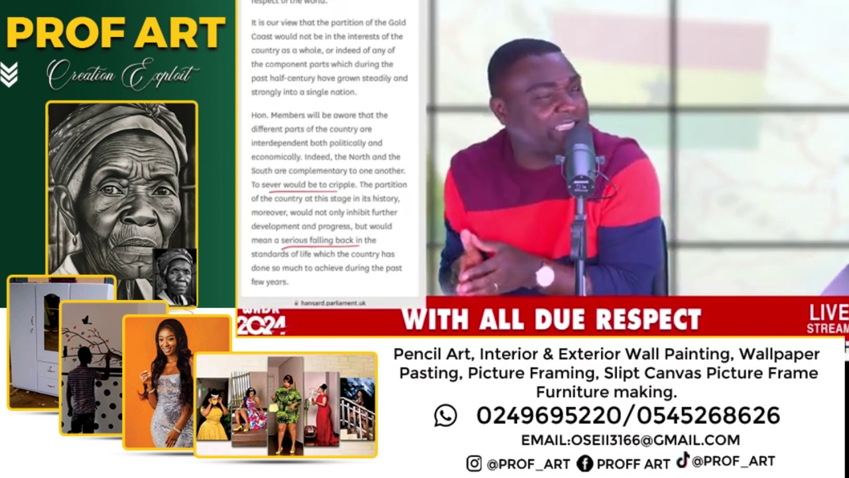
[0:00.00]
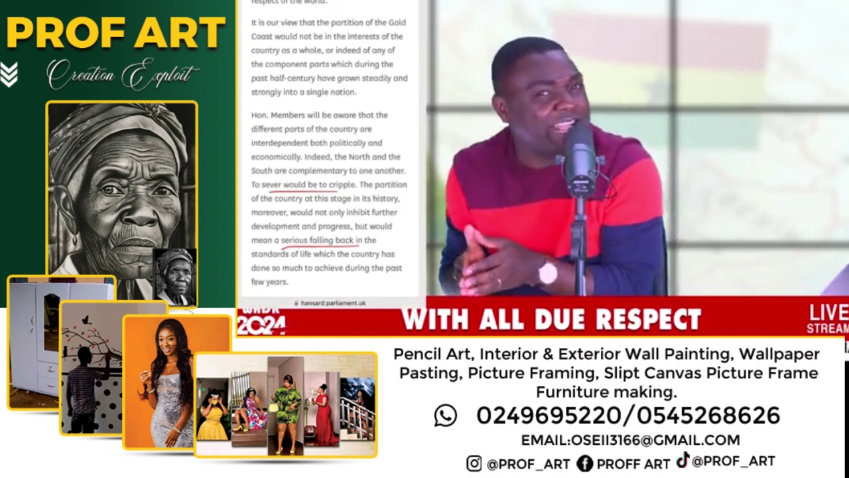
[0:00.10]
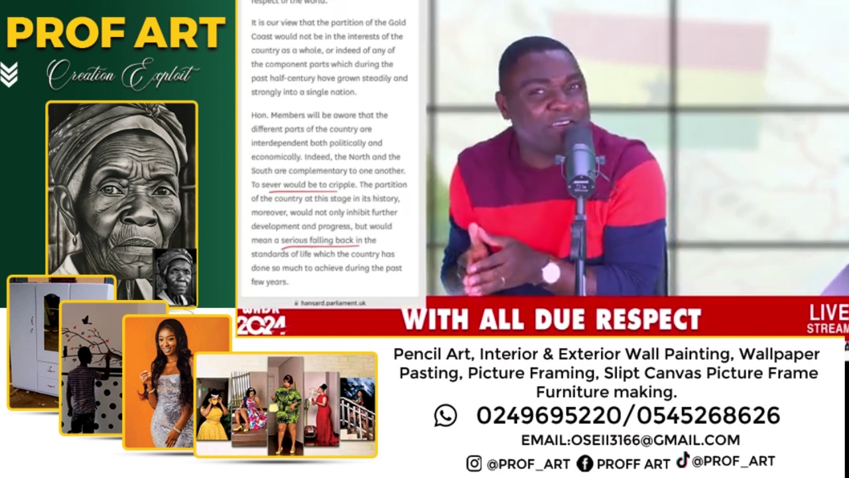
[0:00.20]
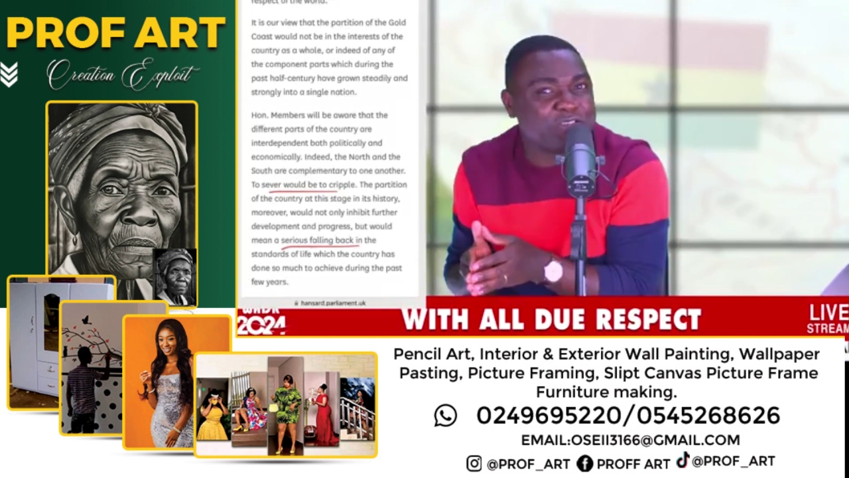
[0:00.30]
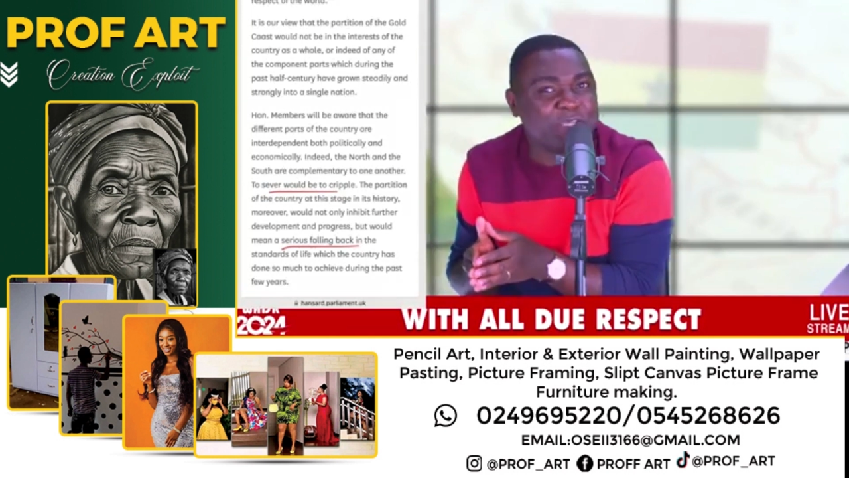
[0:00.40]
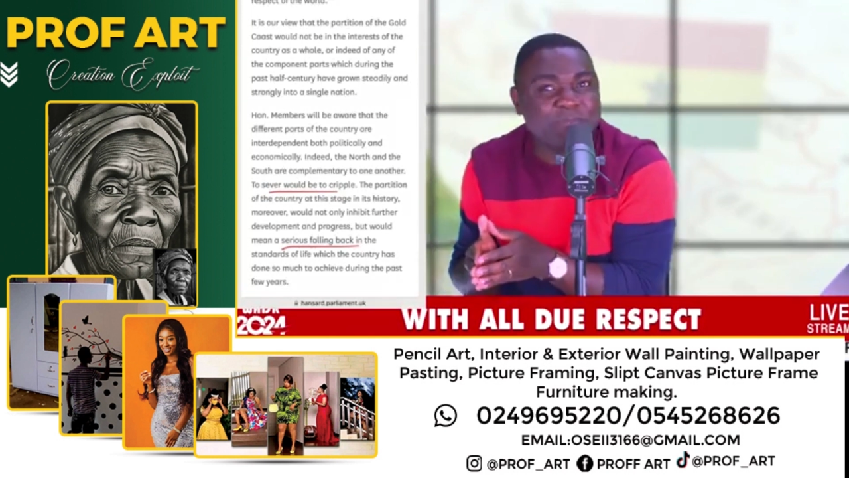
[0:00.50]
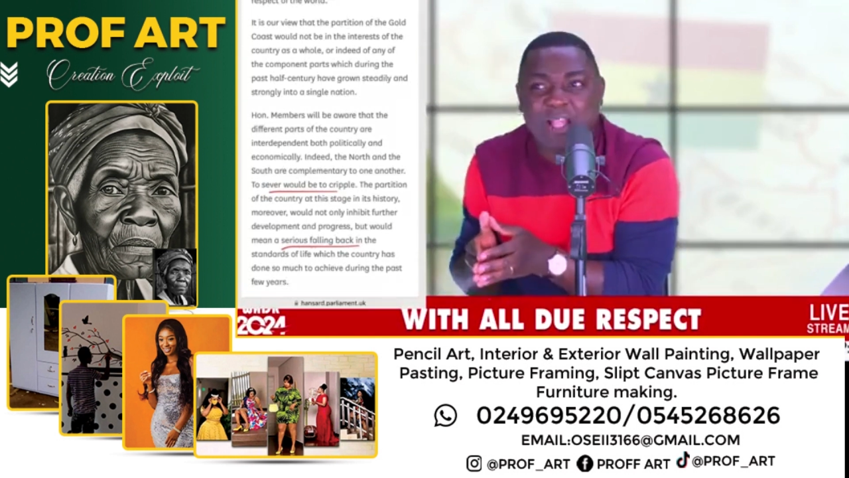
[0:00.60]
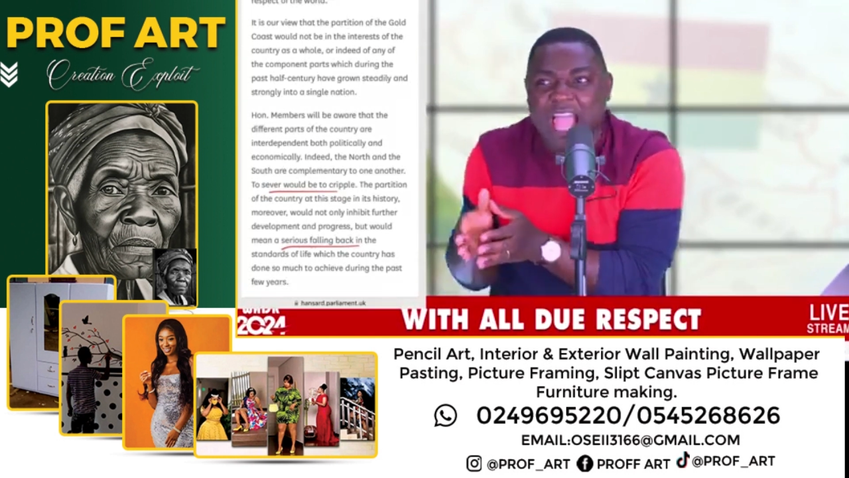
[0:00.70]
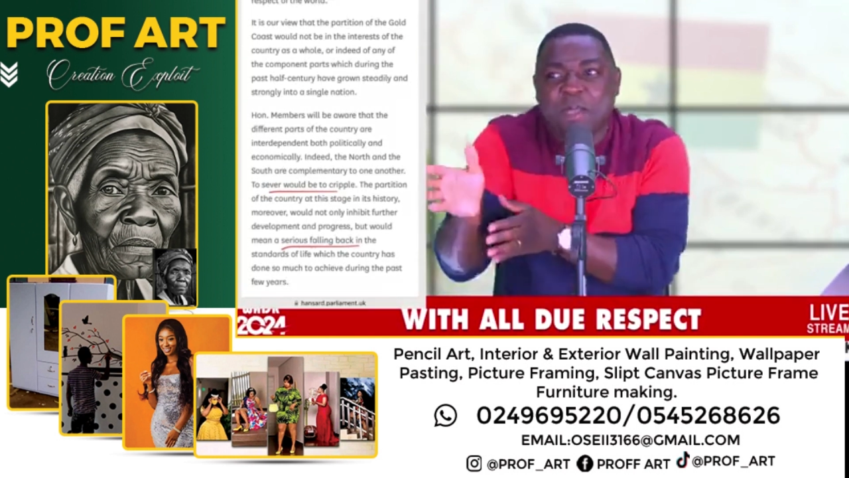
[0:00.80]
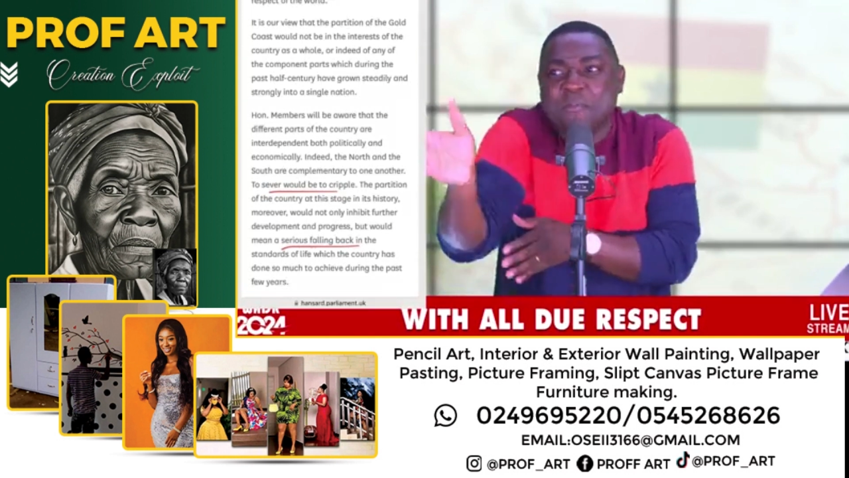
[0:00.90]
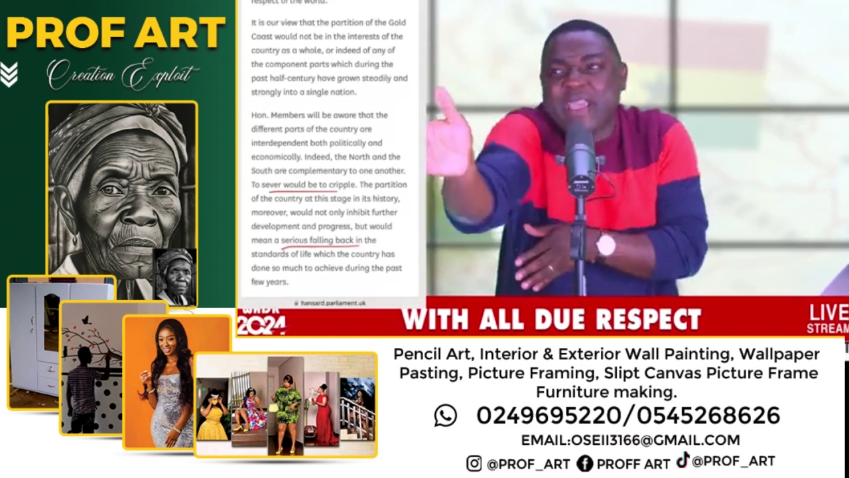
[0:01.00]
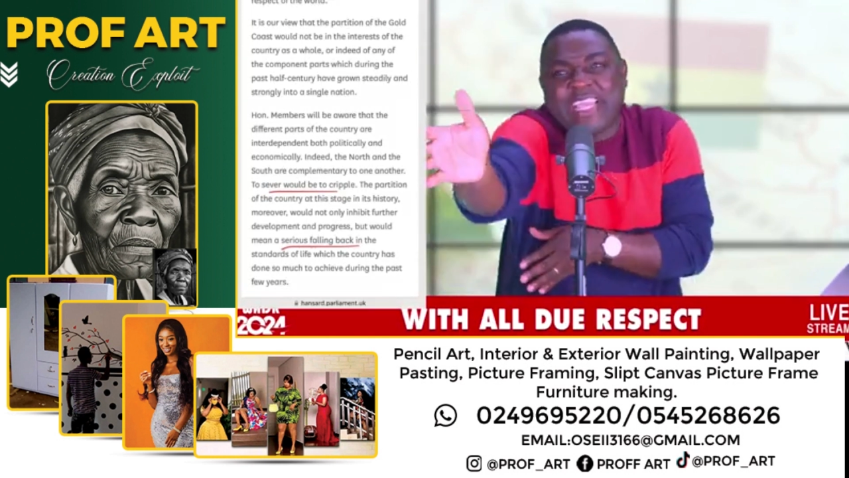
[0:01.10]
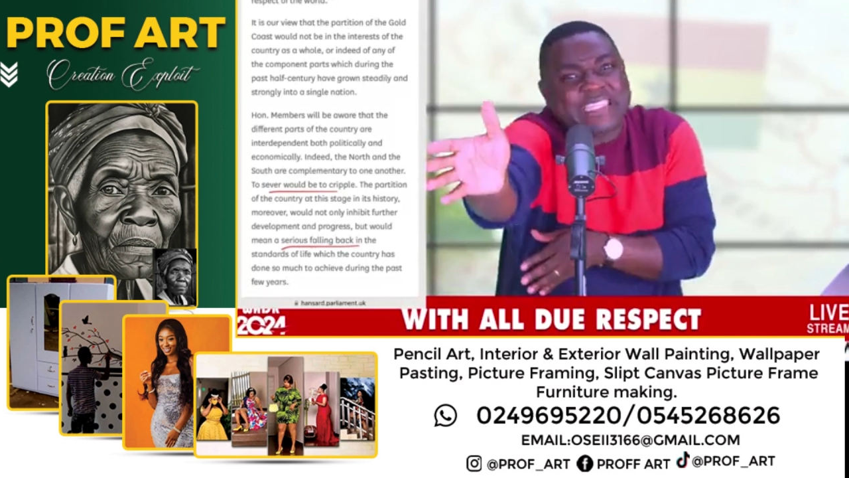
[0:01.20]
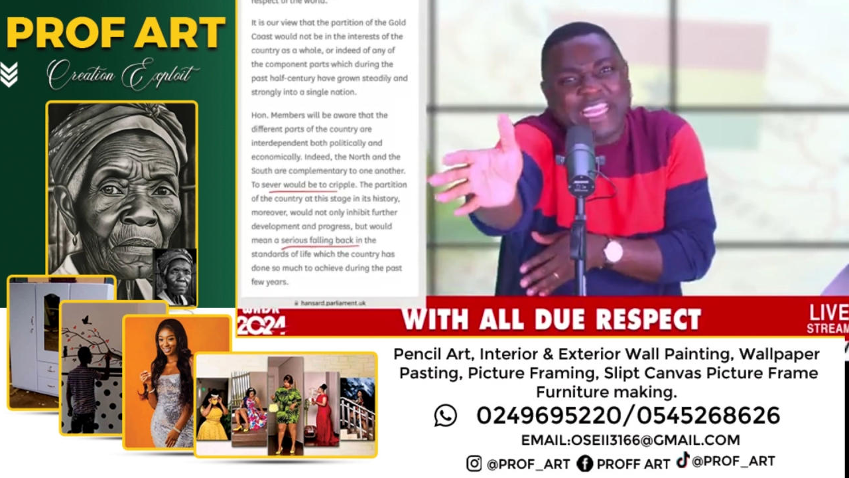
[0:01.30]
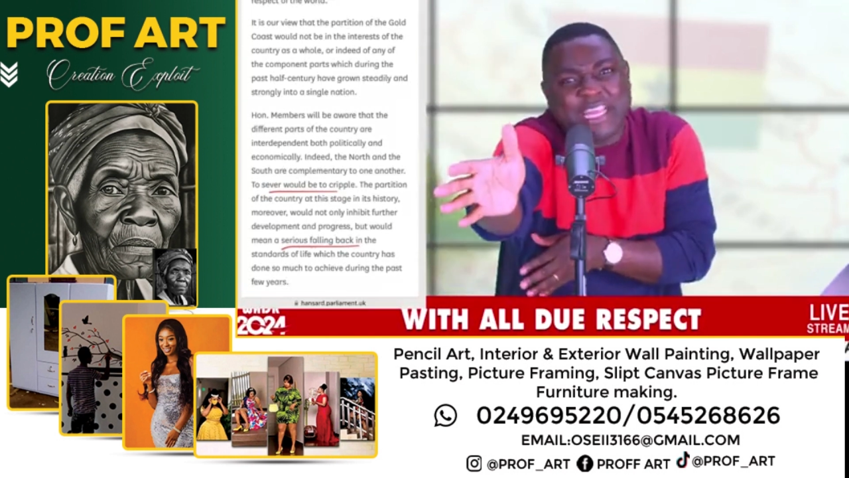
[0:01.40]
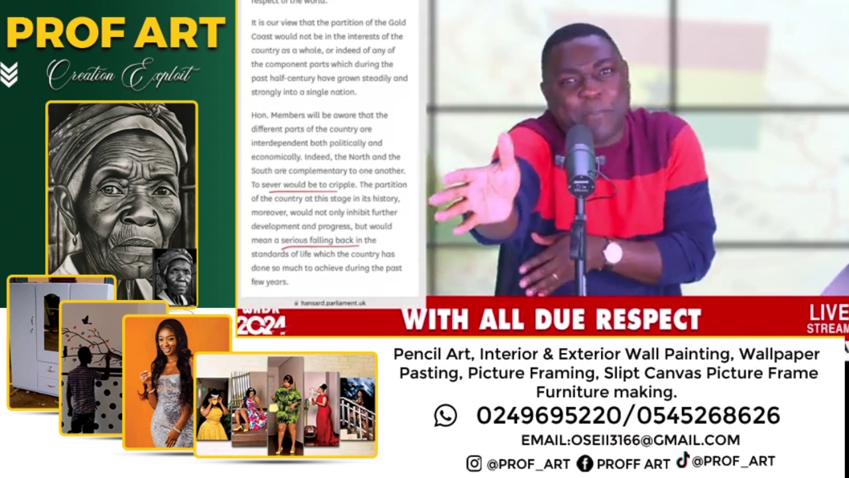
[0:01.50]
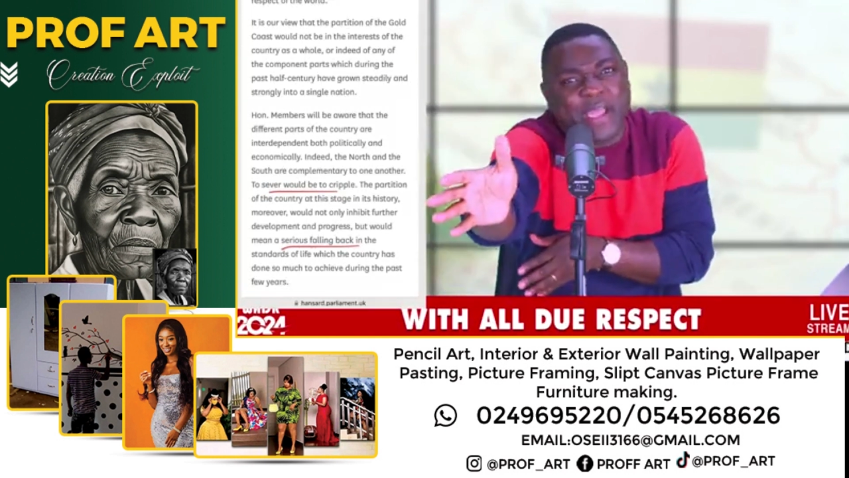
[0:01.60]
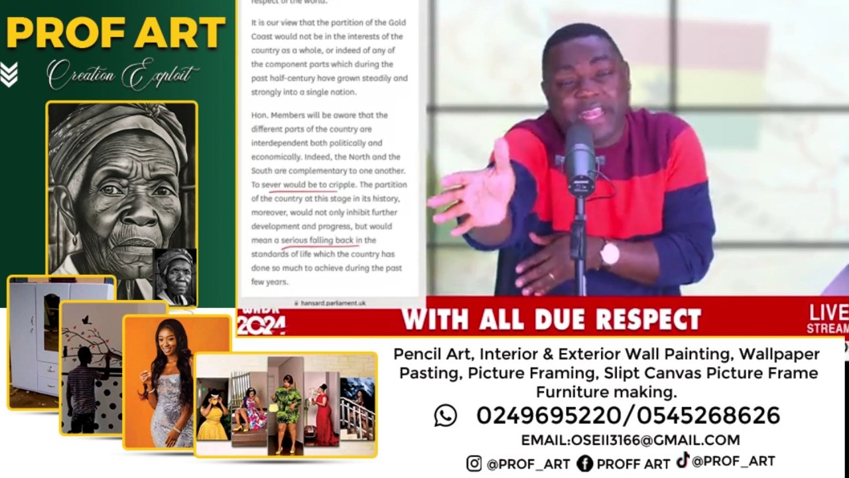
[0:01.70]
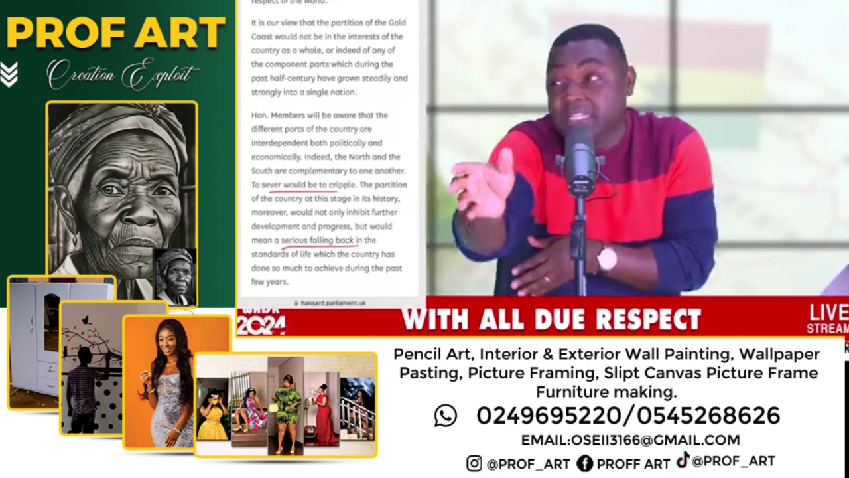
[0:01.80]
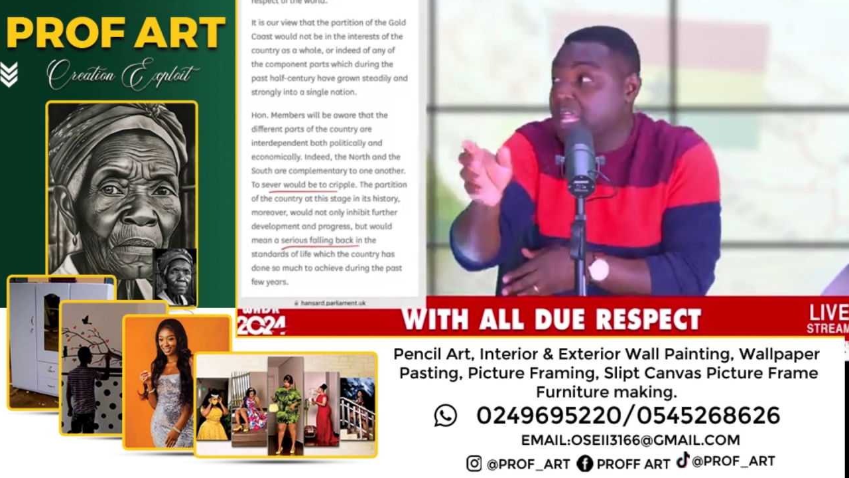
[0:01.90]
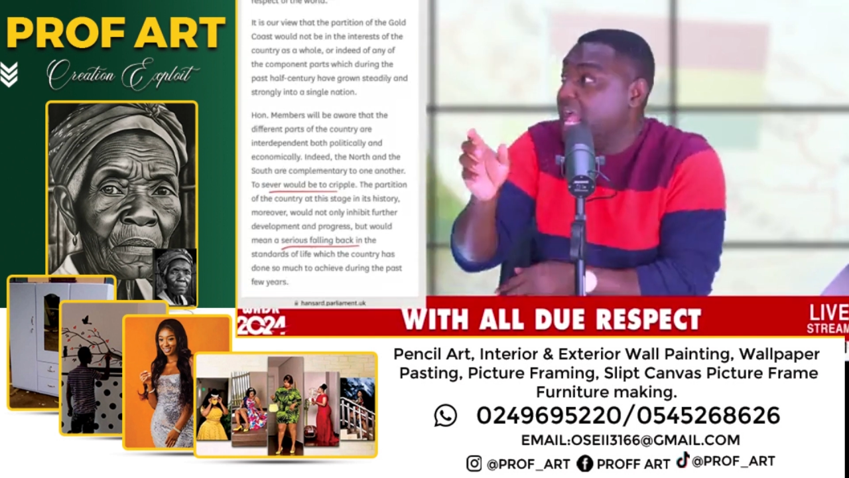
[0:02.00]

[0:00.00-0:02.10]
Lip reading: So she was like, I am not going to cut